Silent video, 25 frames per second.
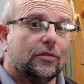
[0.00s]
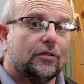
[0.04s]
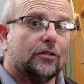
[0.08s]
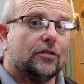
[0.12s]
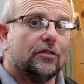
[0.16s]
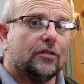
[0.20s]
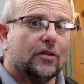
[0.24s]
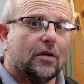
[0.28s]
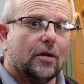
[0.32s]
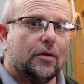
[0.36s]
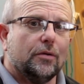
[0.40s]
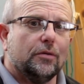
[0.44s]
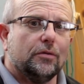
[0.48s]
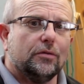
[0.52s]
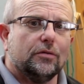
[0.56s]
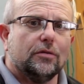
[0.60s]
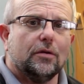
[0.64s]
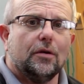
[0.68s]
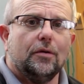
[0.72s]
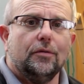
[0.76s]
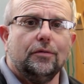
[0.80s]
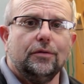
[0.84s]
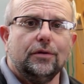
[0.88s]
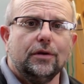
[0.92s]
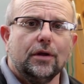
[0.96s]
so.
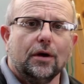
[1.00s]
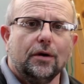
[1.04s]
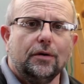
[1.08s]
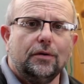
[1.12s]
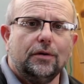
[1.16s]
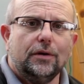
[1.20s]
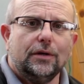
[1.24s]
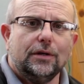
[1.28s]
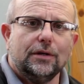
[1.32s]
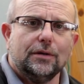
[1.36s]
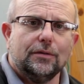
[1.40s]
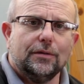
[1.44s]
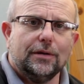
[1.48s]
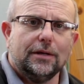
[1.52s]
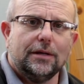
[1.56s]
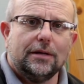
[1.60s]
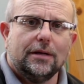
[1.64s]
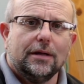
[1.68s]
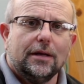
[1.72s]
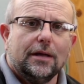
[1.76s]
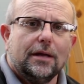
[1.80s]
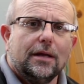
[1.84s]
So don't do it.